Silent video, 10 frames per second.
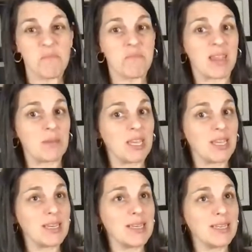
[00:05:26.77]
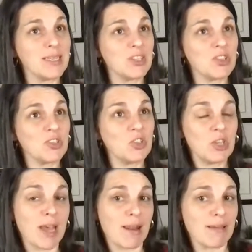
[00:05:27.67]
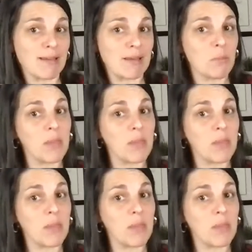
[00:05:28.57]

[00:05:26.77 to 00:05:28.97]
Maybe it's genetic.